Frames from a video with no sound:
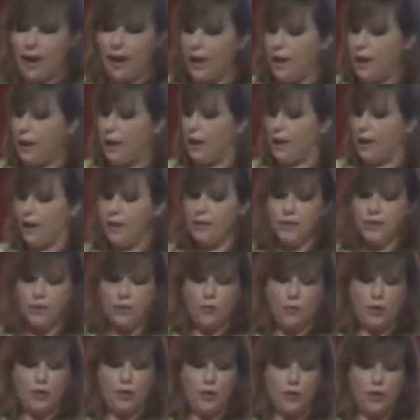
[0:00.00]

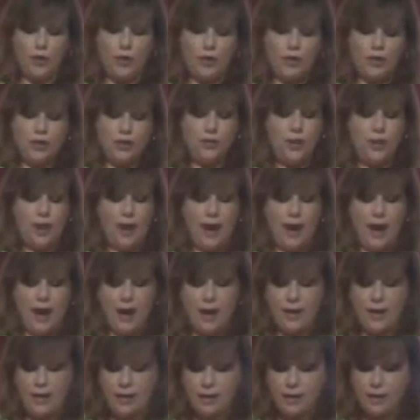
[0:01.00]
And we're going to
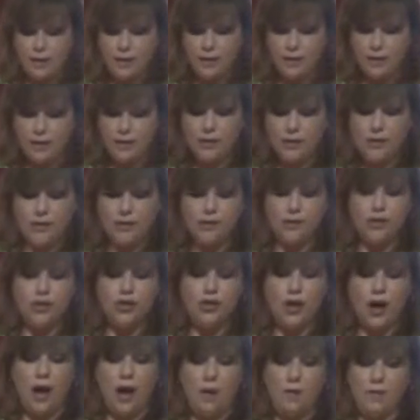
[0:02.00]
add
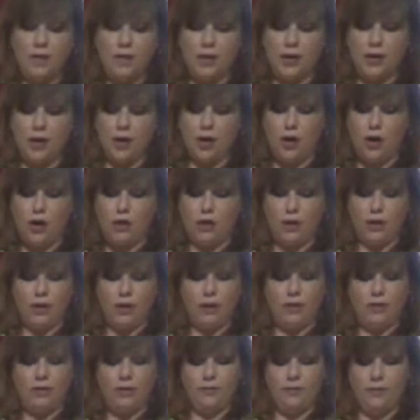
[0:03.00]
chopped garlic.
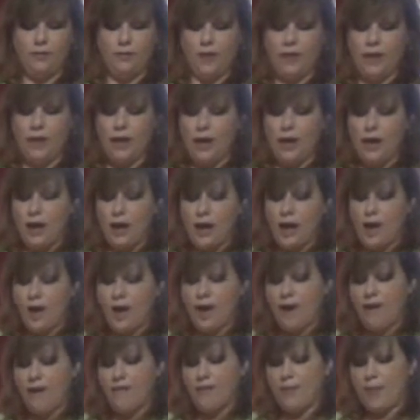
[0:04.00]
I
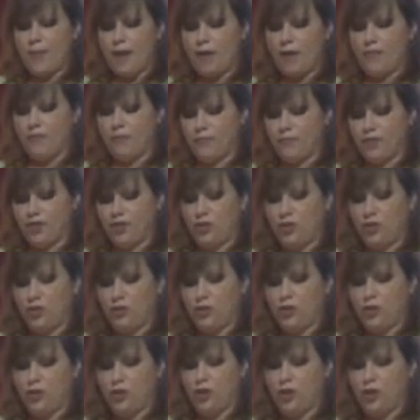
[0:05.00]
have about
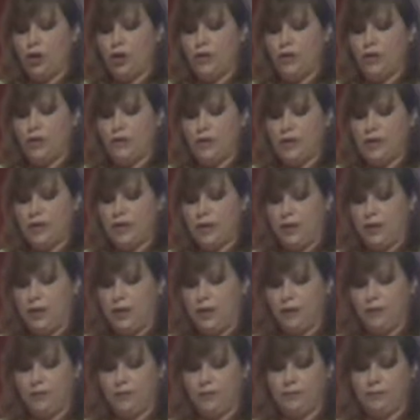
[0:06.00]
2 cloves
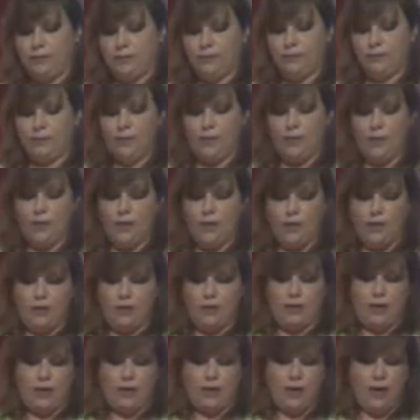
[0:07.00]
here.
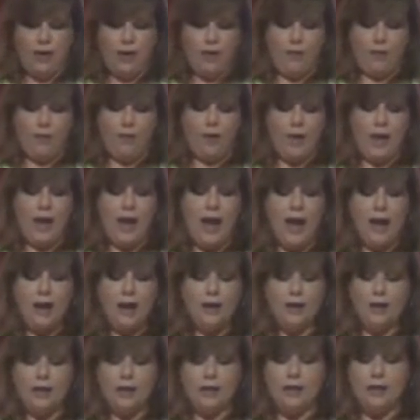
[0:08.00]
And we're going to
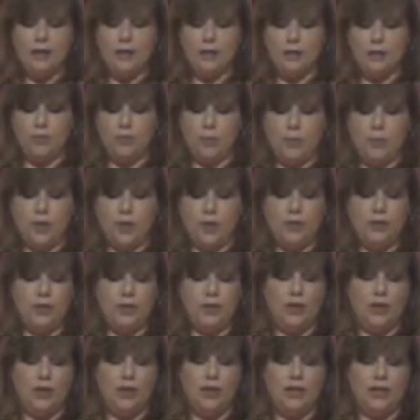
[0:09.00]
add it at this point
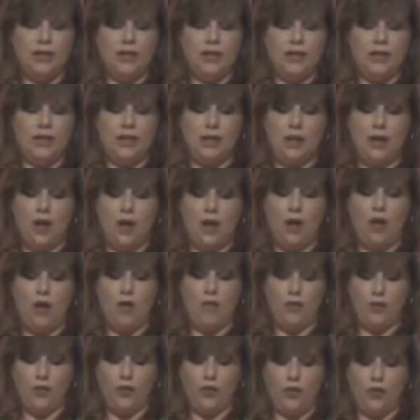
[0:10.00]
so that it doesn't
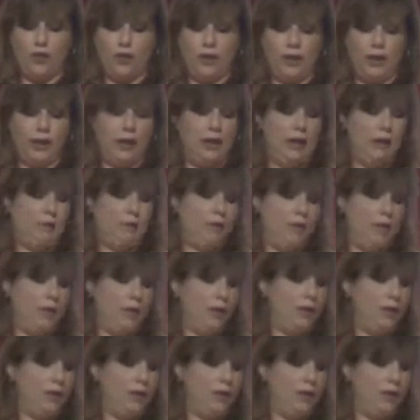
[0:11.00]
overcook and get bitter.